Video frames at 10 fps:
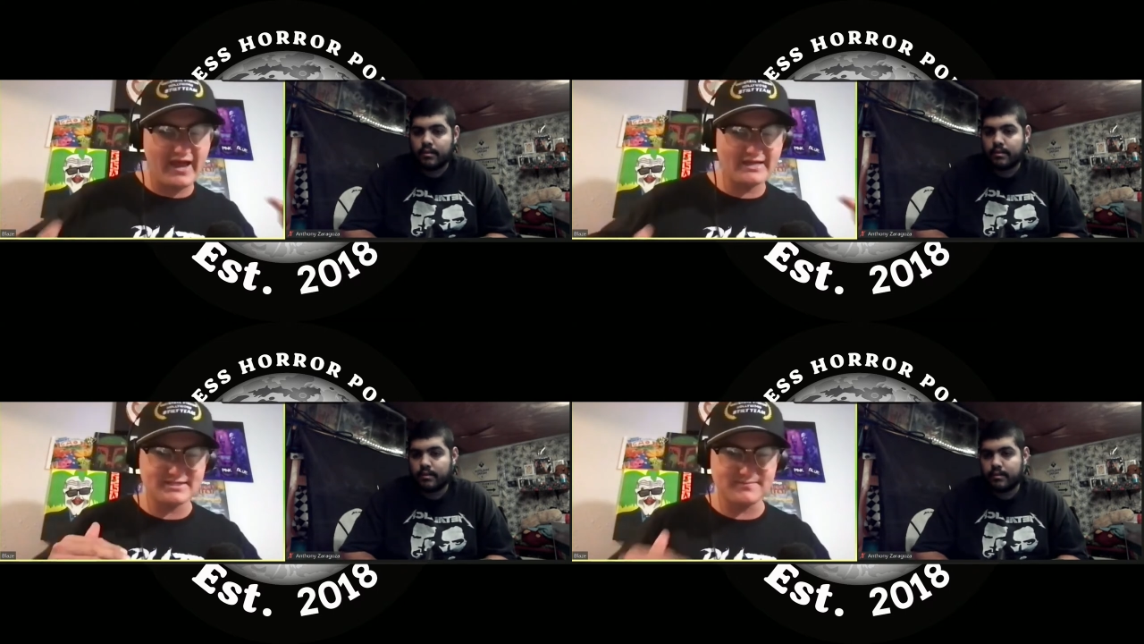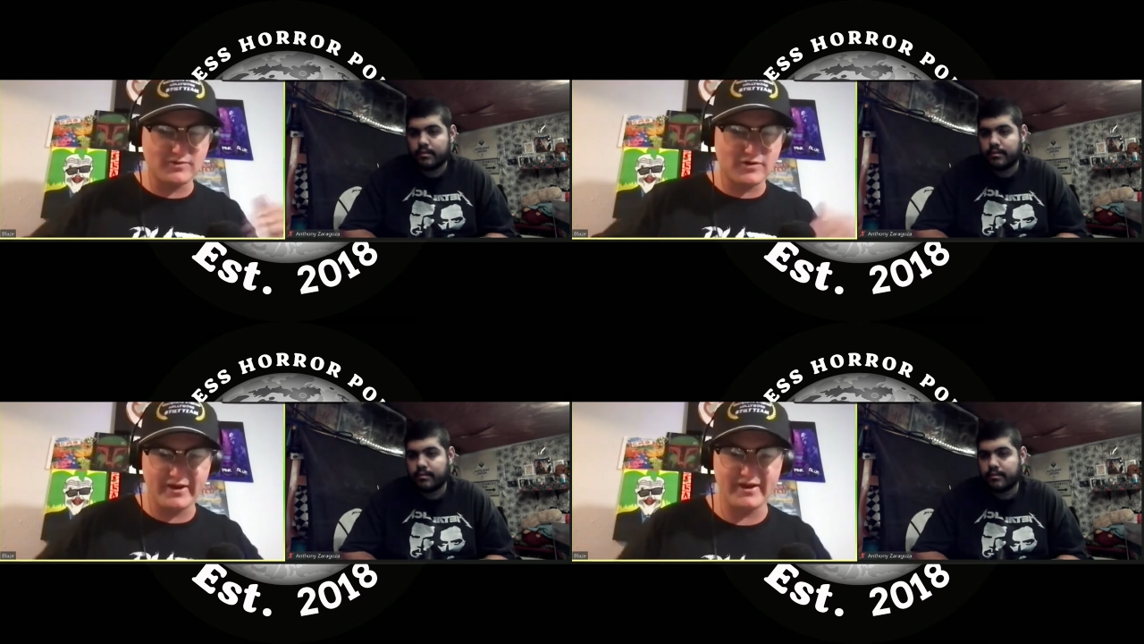Speaker 1: they had
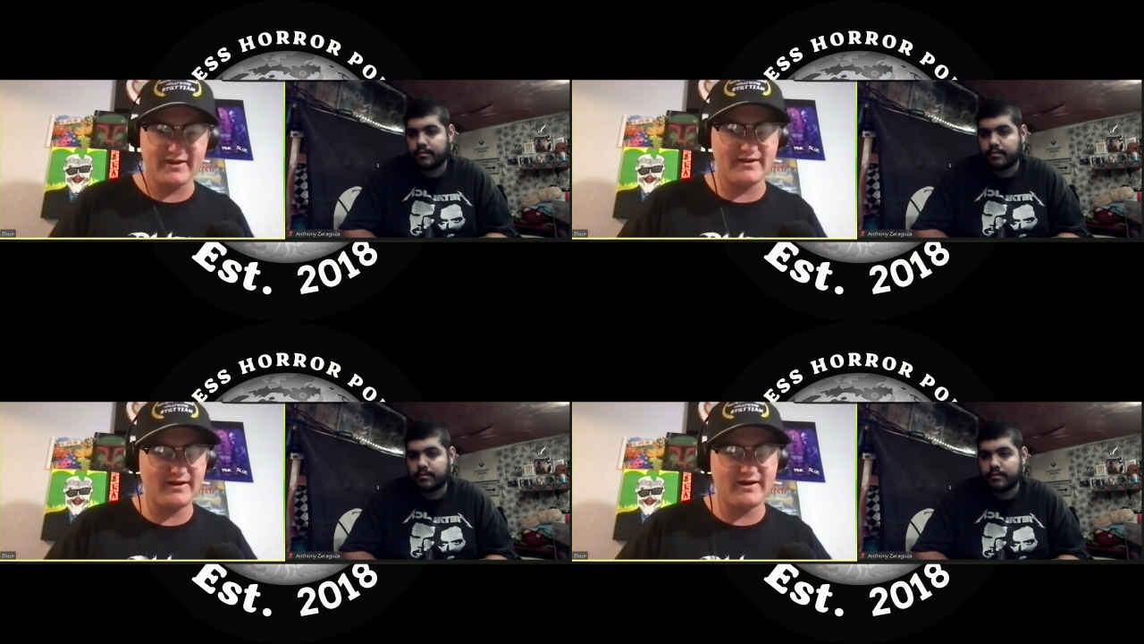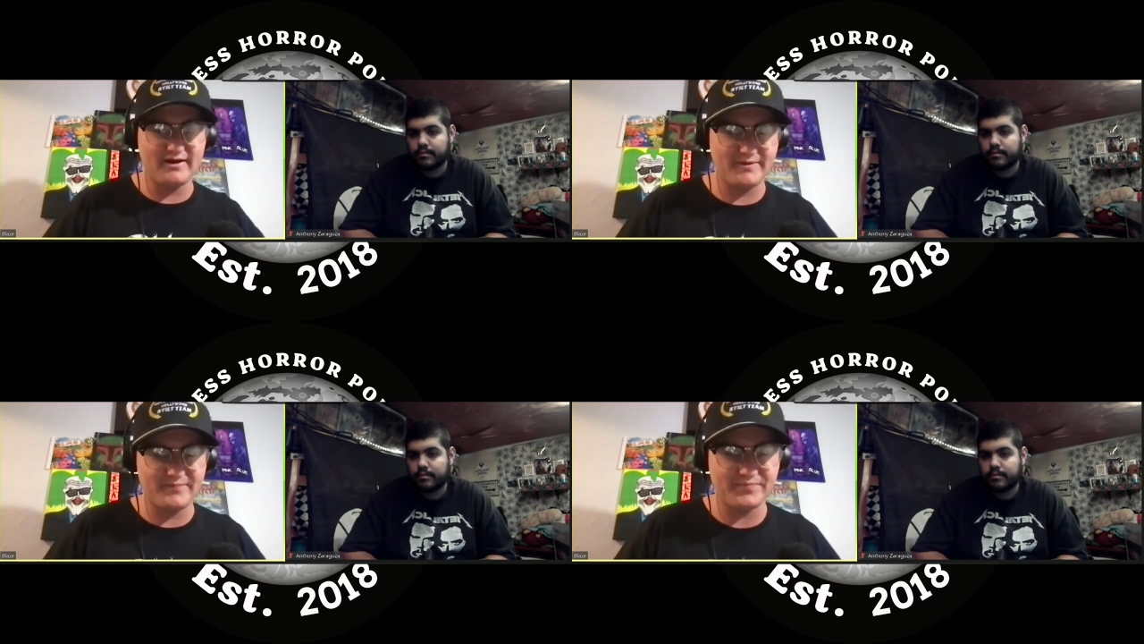some great
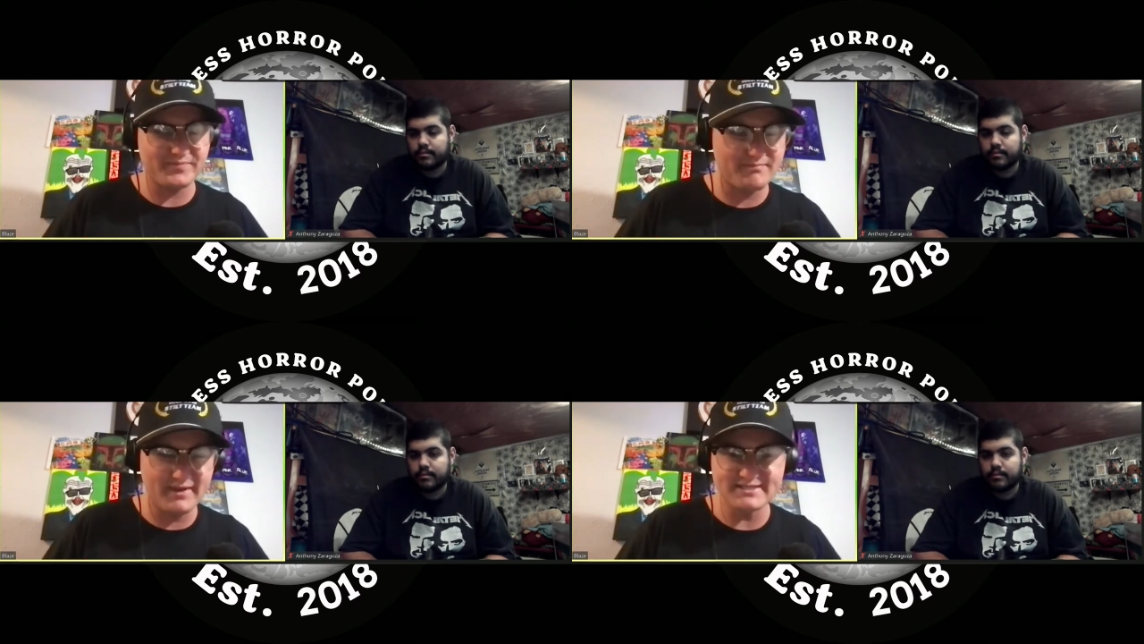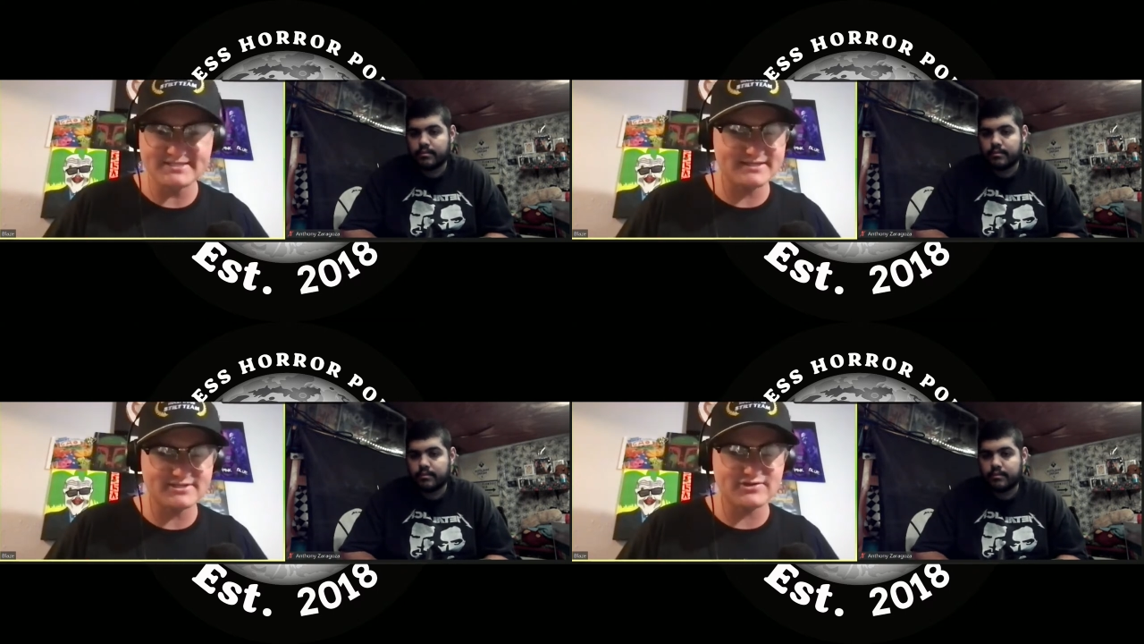uh,
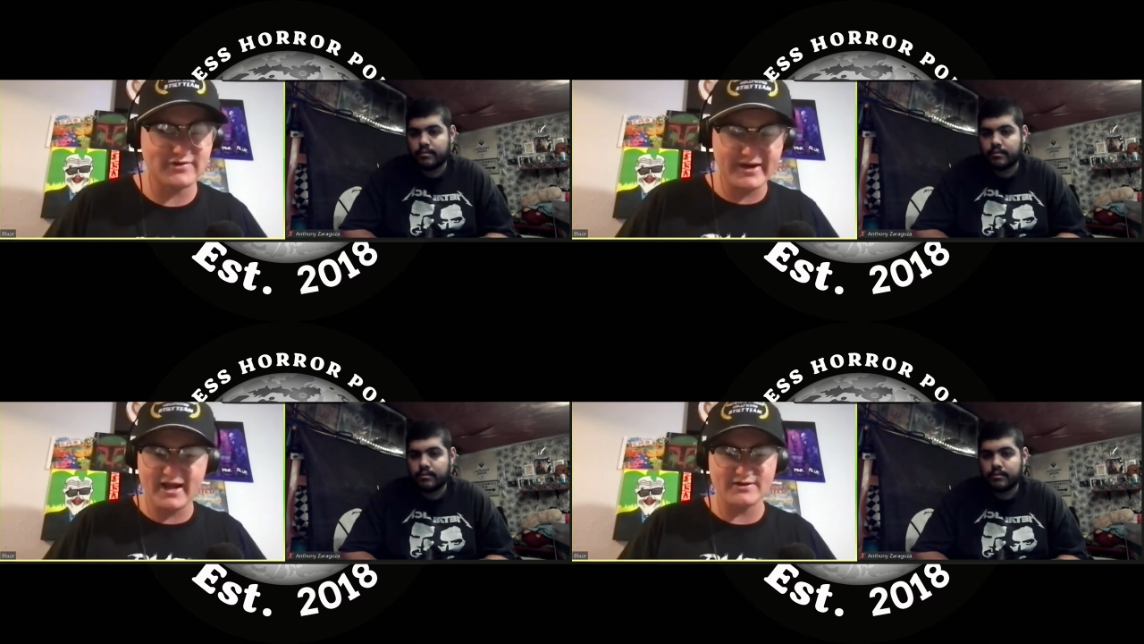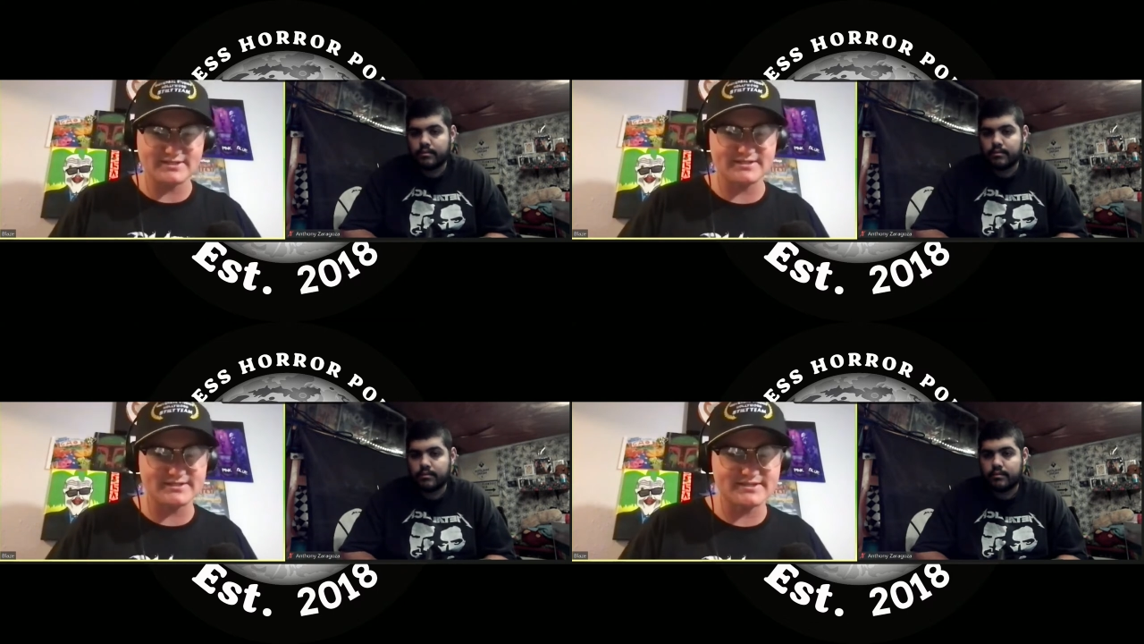mazes, great
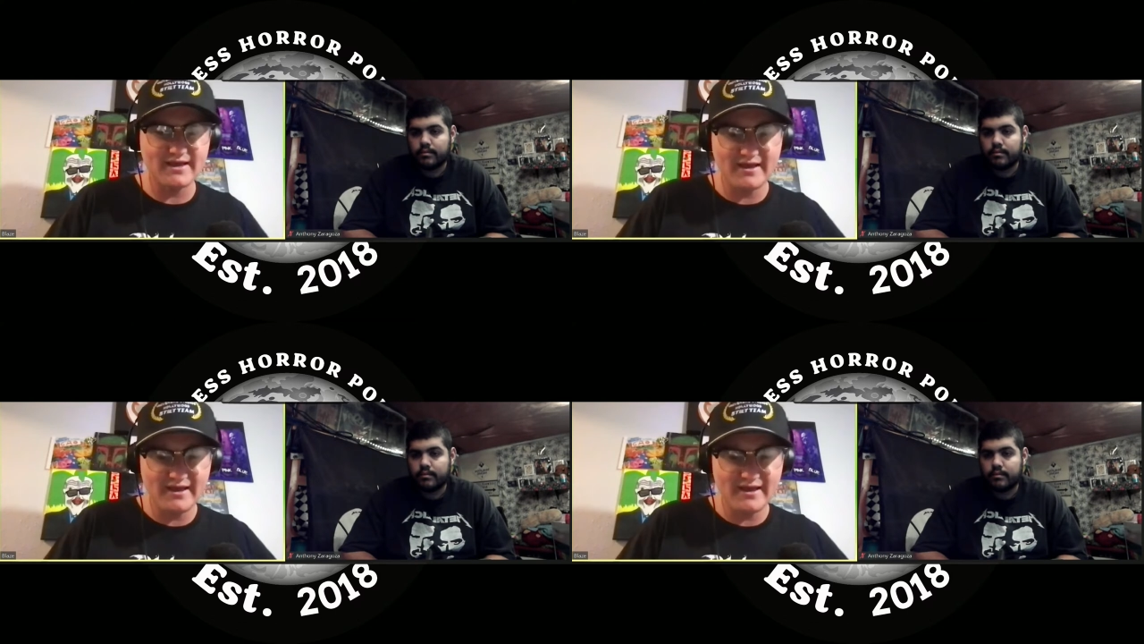houses,